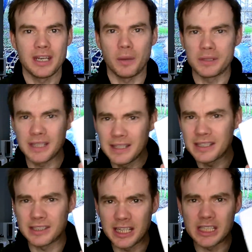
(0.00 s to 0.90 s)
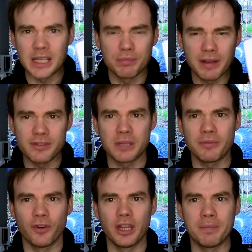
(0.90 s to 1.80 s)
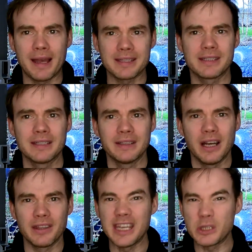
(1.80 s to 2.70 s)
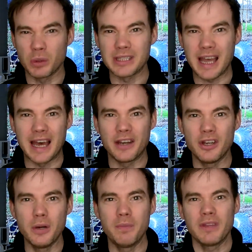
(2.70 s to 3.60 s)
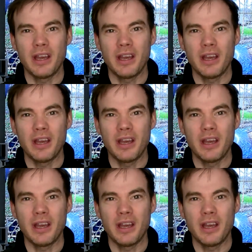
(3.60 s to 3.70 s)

Now, we've seen these things previously before in the past. These ones are new.